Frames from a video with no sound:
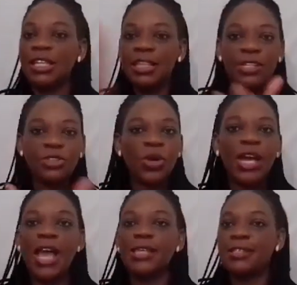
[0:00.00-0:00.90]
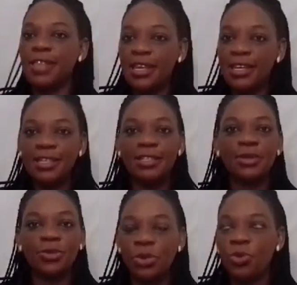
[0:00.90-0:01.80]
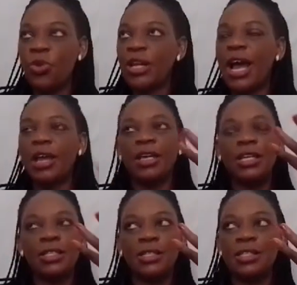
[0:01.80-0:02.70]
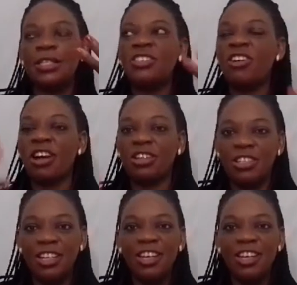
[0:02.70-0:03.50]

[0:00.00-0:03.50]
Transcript: That's why I said it's a quick one, and let's interact.